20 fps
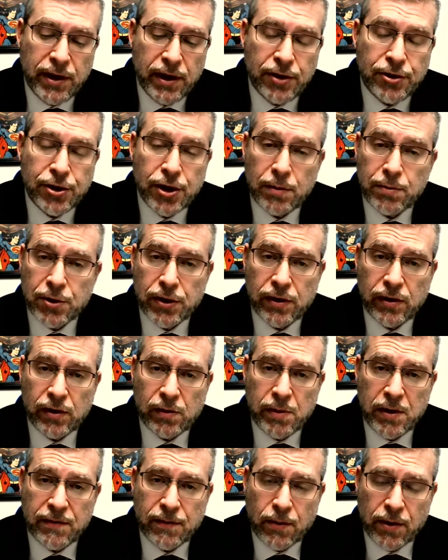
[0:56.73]
Egyptians
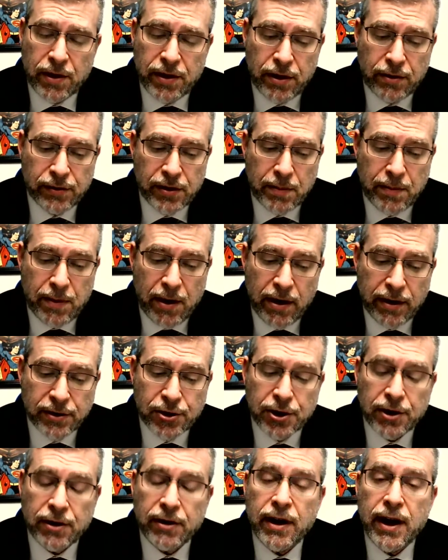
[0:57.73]
before their
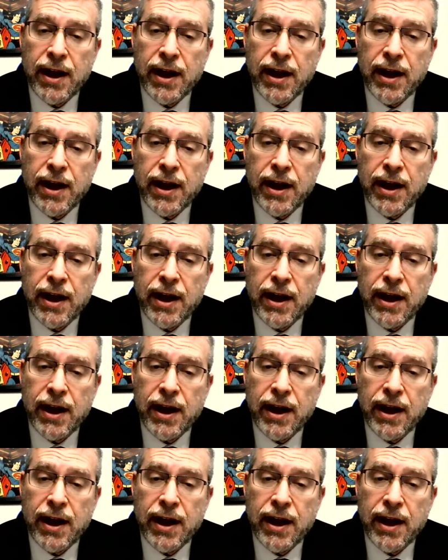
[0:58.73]
departure,